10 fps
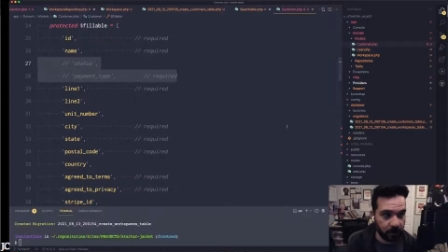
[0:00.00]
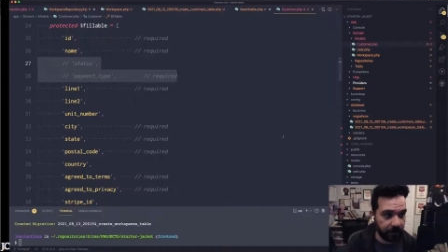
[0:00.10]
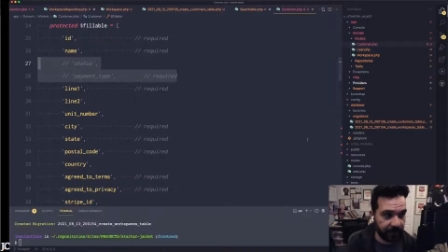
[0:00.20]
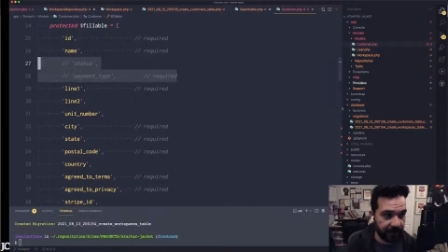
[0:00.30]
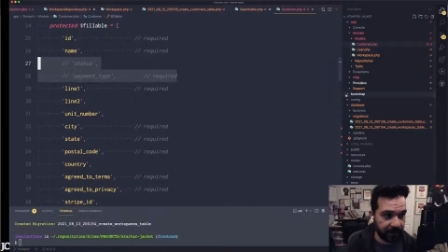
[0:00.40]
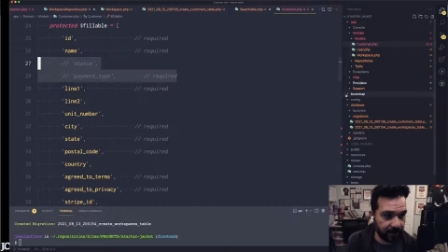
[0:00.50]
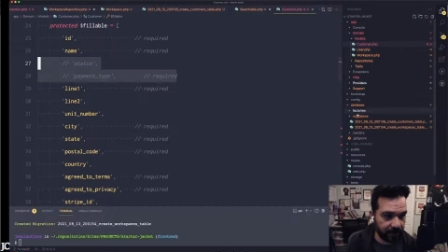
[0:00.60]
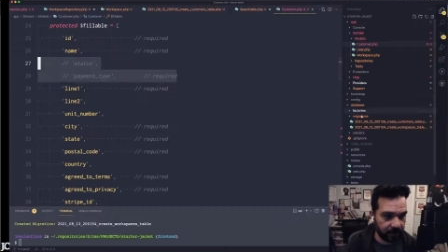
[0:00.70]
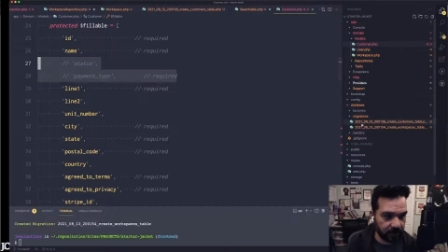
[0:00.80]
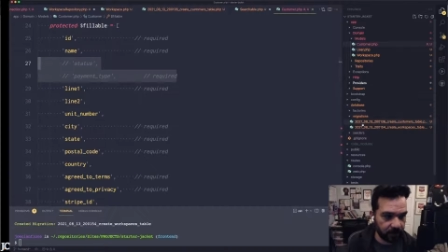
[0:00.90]
That
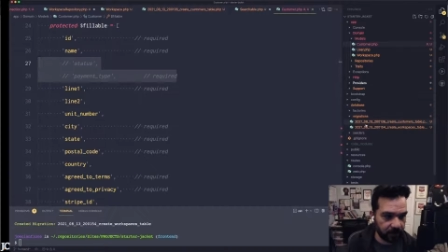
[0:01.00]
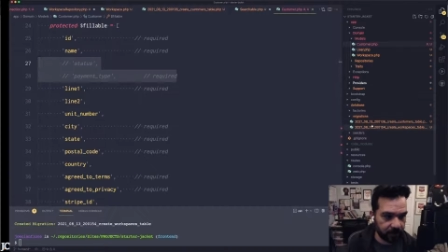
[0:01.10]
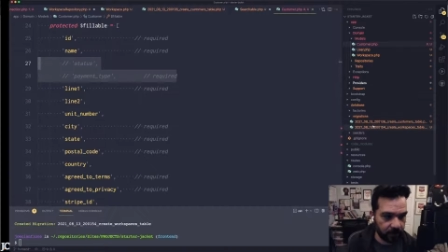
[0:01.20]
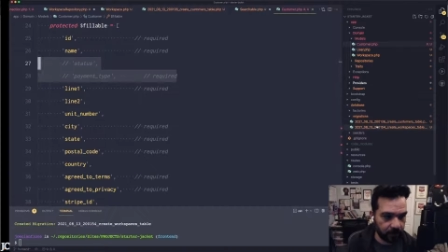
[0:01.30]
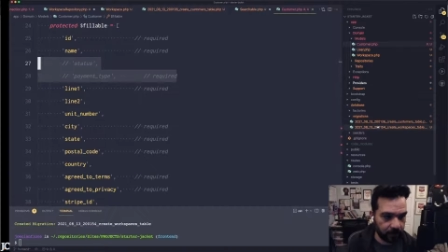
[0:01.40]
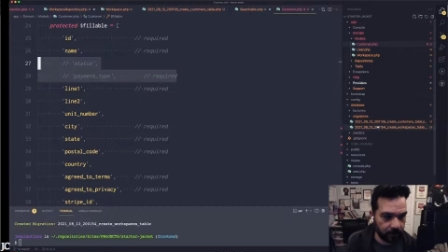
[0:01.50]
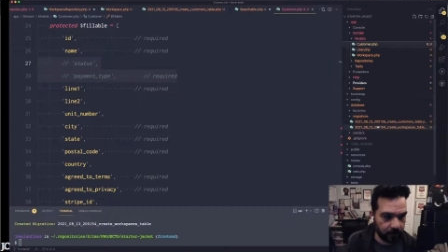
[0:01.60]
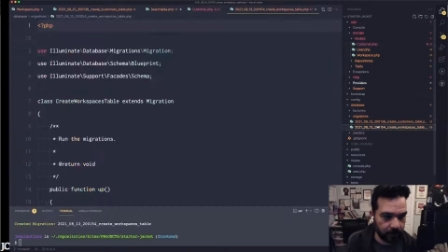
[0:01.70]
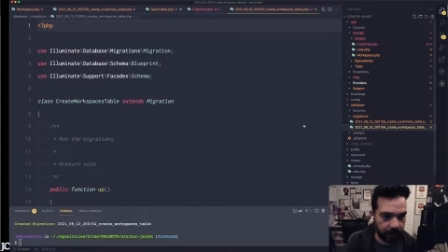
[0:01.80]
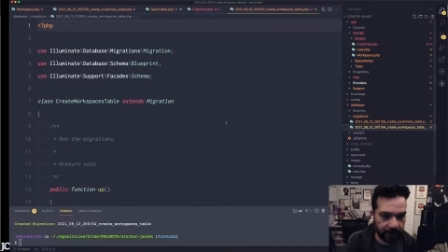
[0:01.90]
is good to go.
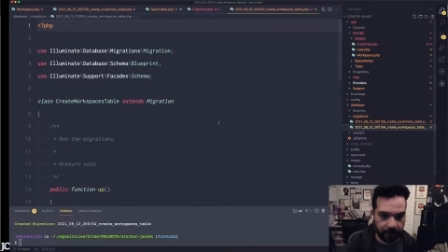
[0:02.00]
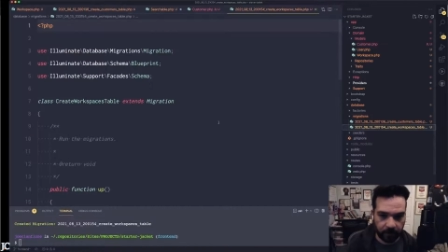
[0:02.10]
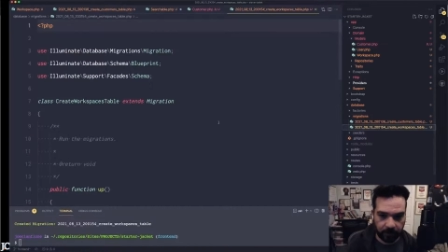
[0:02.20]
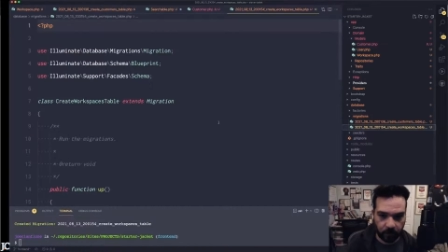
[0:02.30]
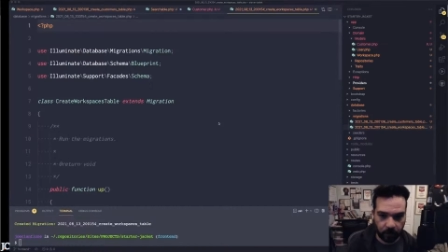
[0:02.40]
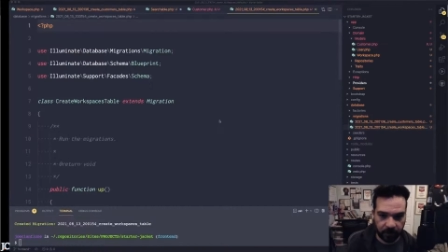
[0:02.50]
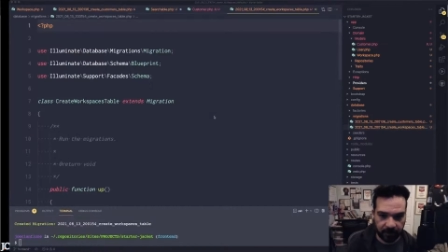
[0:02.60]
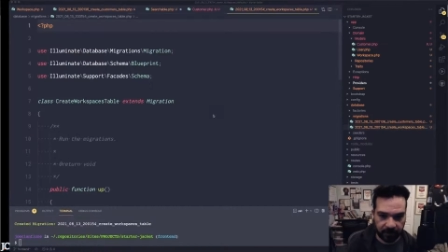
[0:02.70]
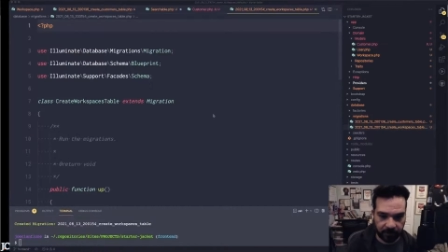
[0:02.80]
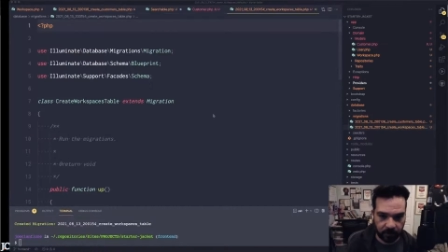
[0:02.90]
All right, now we go to our
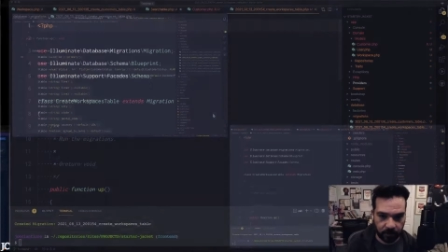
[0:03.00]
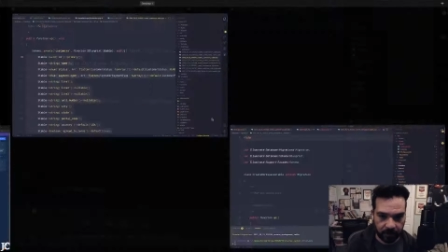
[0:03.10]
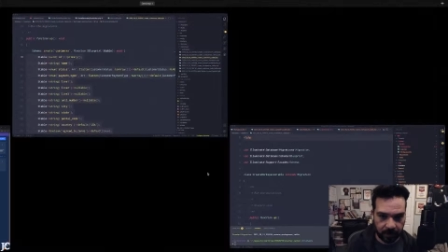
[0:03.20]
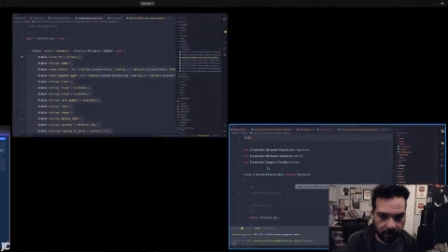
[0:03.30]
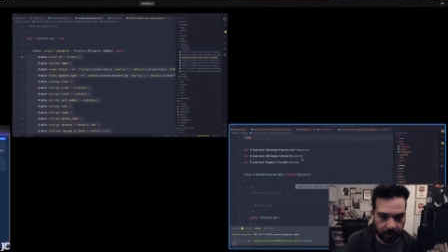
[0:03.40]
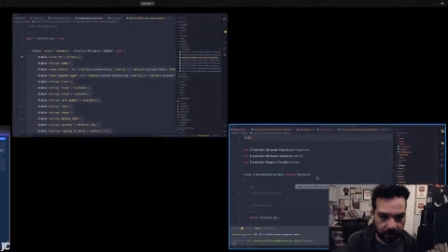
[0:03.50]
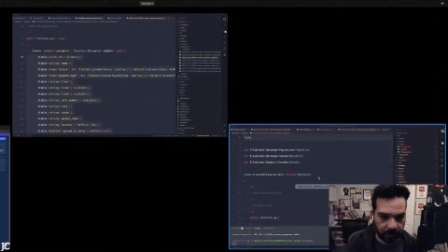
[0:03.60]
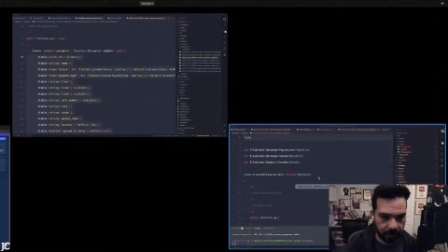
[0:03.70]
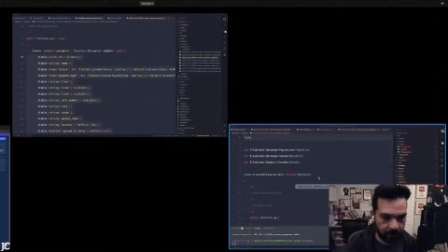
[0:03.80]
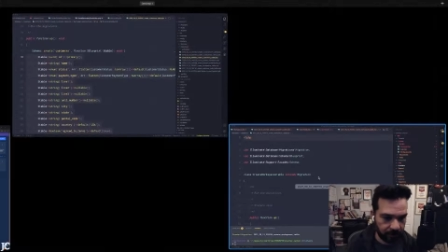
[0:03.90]
workspace real quick
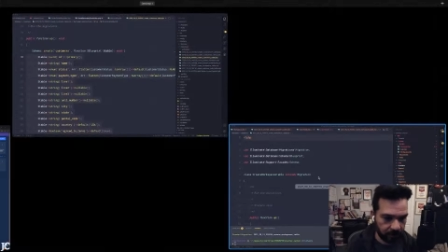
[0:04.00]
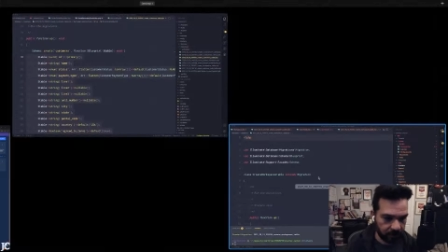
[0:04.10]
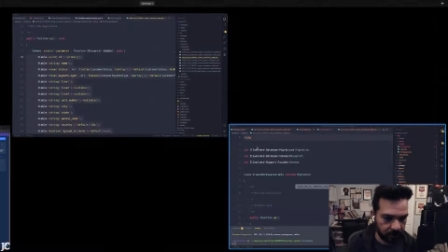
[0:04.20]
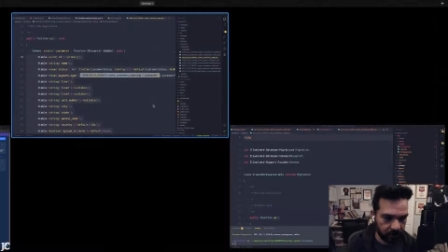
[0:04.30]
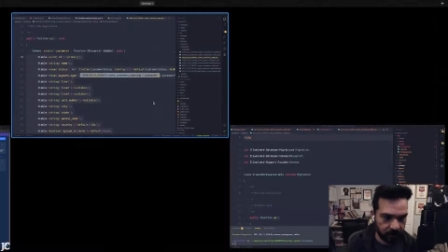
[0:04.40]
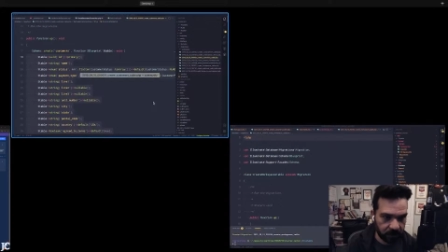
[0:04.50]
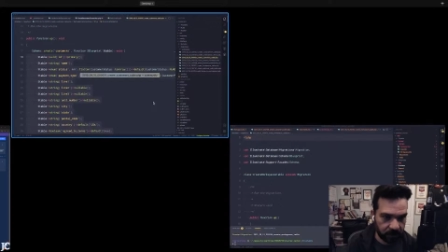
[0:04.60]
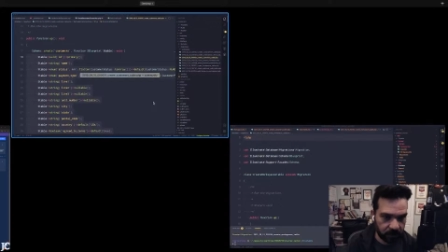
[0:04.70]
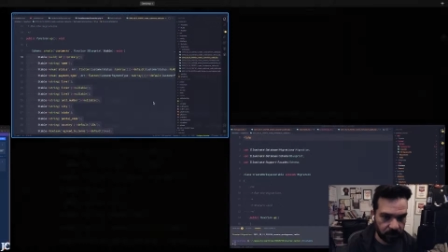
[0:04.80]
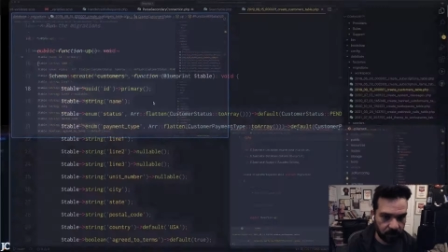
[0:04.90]
and make the changes
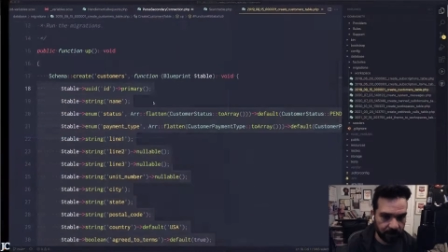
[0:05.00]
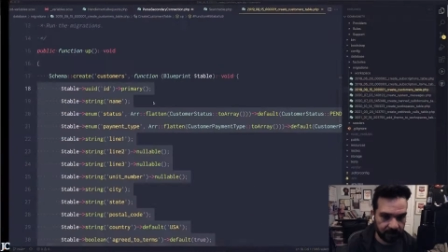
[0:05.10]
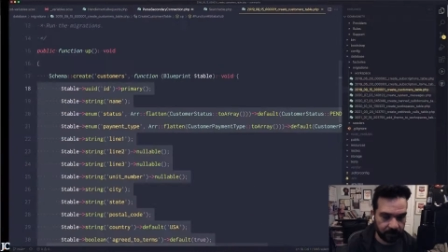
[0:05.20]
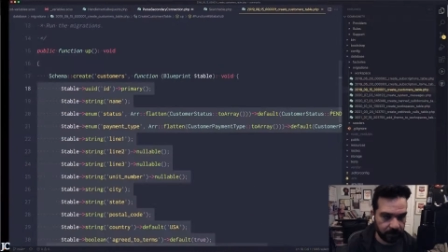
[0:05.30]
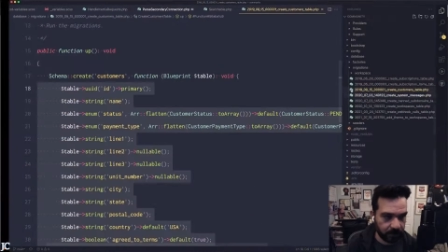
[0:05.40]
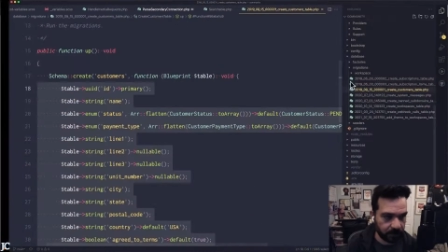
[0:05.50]
to that we need.